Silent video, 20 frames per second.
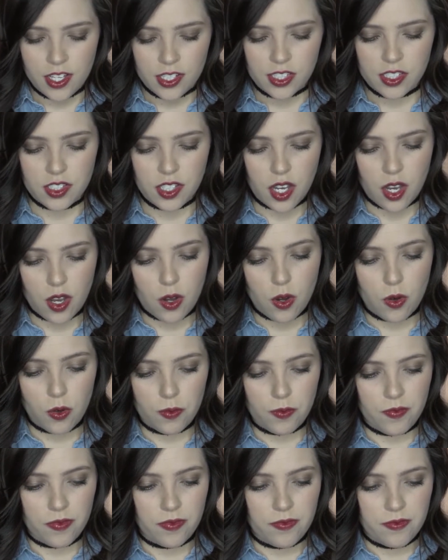so
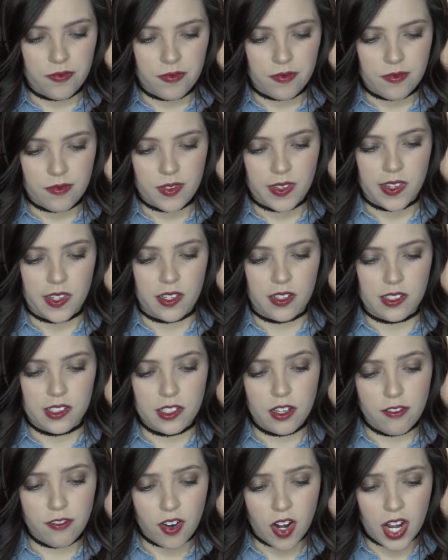
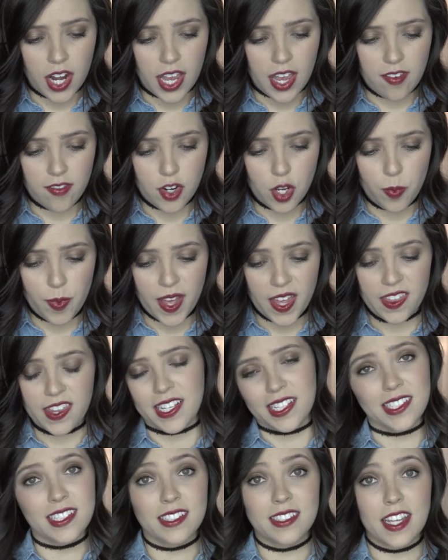so far, I have no bad
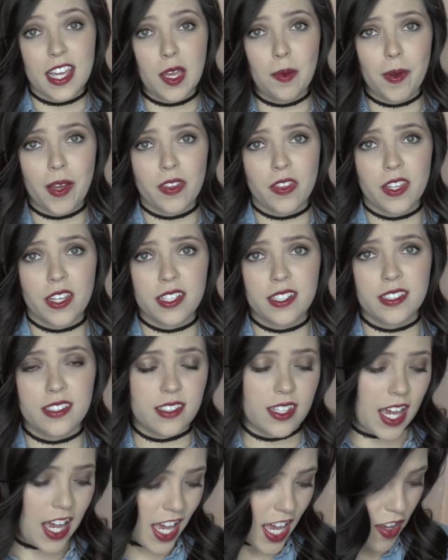things to say about this.
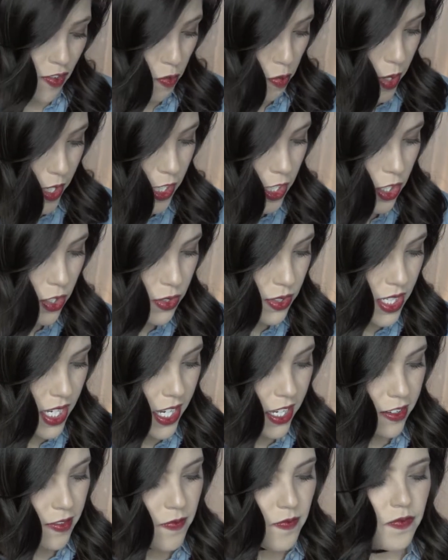I have been
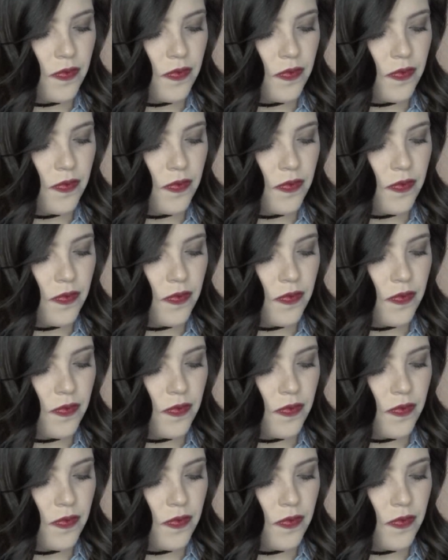using